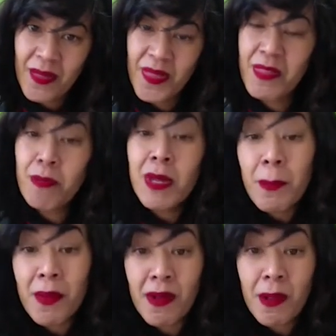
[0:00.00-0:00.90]
the
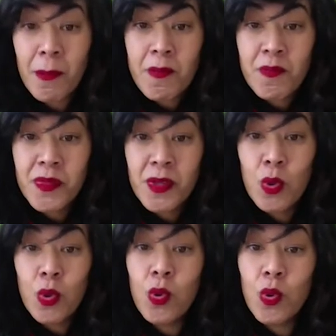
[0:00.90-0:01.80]
people
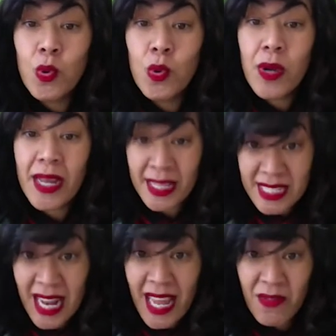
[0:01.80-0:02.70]
who
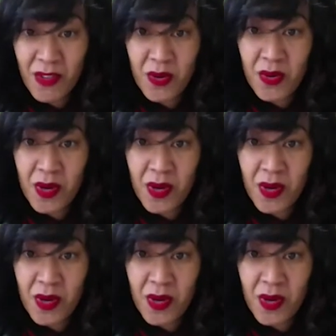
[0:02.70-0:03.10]
enslave you,